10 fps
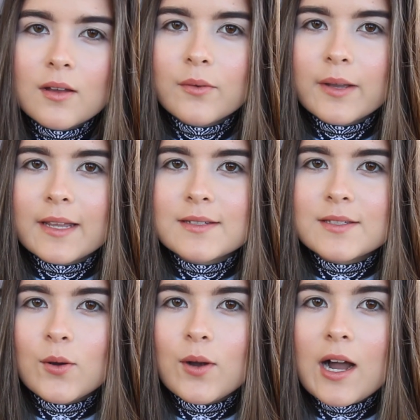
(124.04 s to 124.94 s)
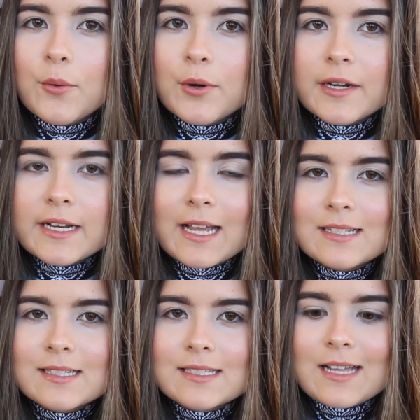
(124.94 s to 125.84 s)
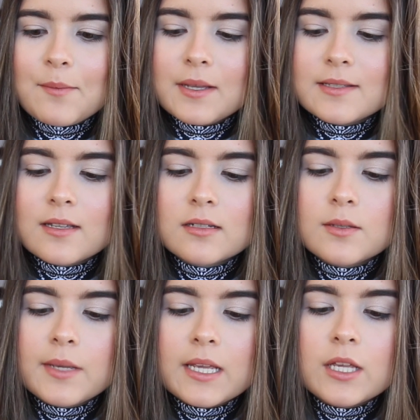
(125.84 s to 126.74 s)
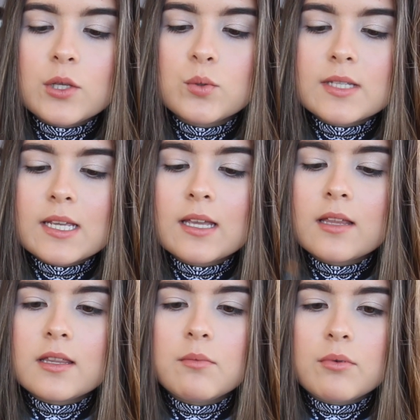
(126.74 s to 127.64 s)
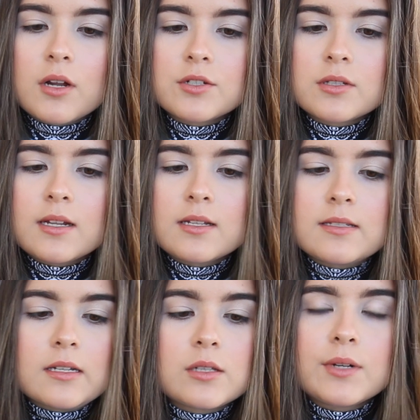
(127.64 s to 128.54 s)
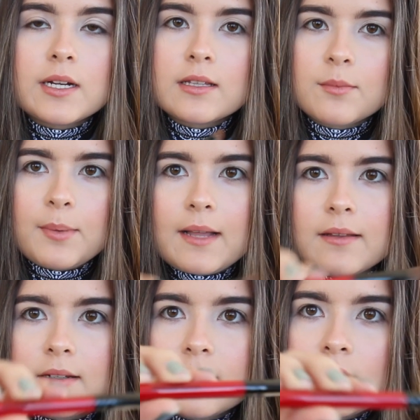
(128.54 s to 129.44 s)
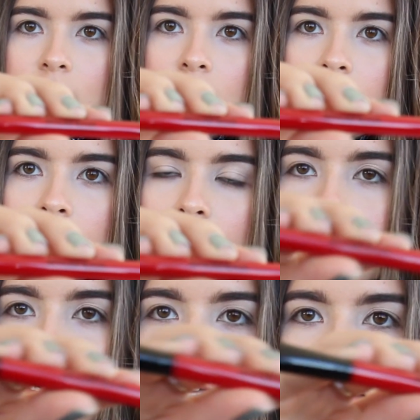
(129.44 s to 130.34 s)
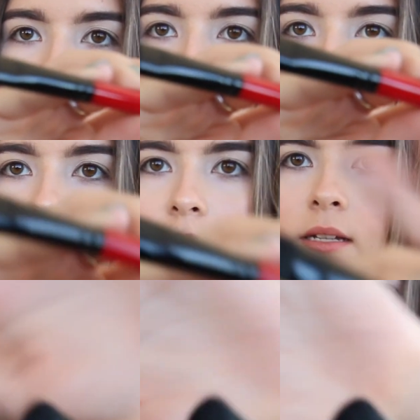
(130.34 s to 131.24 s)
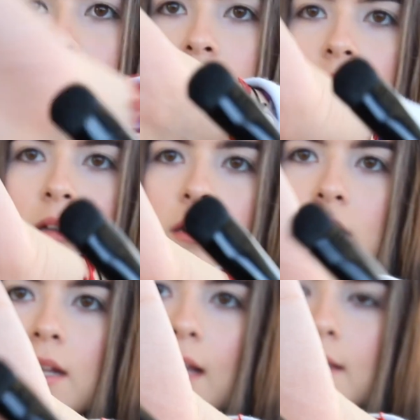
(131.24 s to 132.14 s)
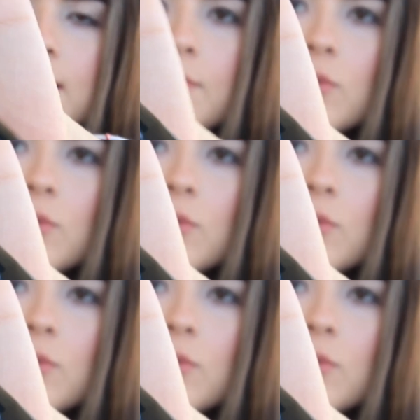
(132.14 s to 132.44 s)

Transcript: Okay, so our next step is going to be using the brush that is included in the palette. It has two sides. It has a